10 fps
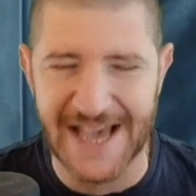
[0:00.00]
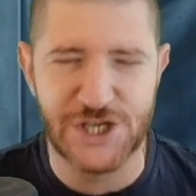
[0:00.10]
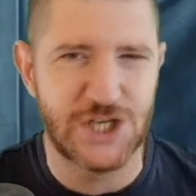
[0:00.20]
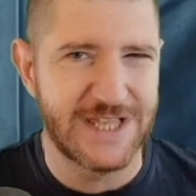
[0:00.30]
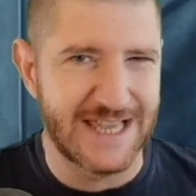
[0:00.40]

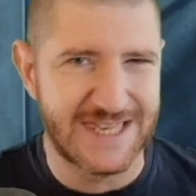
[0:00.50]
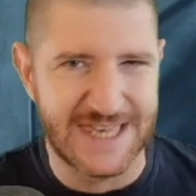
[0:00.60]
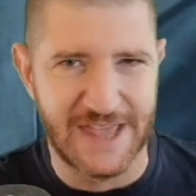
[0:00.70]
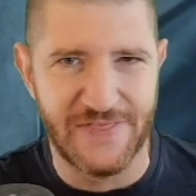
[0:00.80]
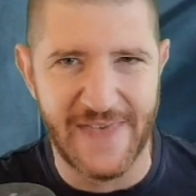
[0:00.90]
Tasha's like
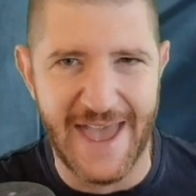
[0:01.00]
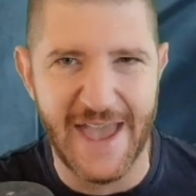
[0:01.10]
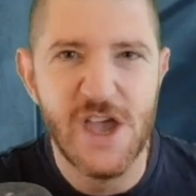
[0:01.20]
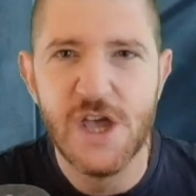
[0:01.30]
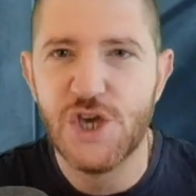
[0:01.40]
sitting
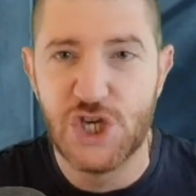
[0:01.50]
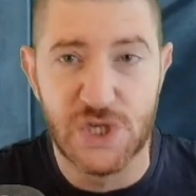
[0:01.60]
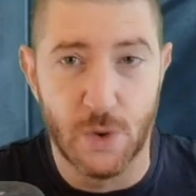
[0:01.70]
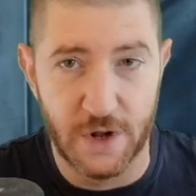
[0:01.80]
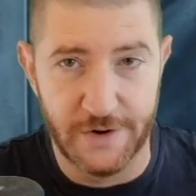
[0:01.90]
there,
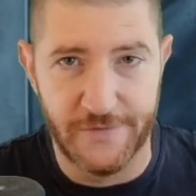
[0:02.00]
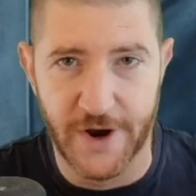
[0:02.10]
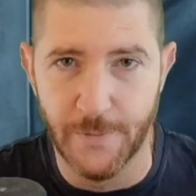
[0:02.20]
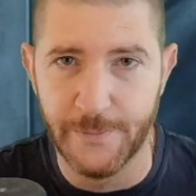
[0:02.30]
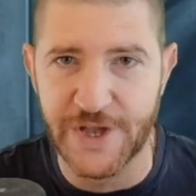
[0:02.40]
she's all on her own,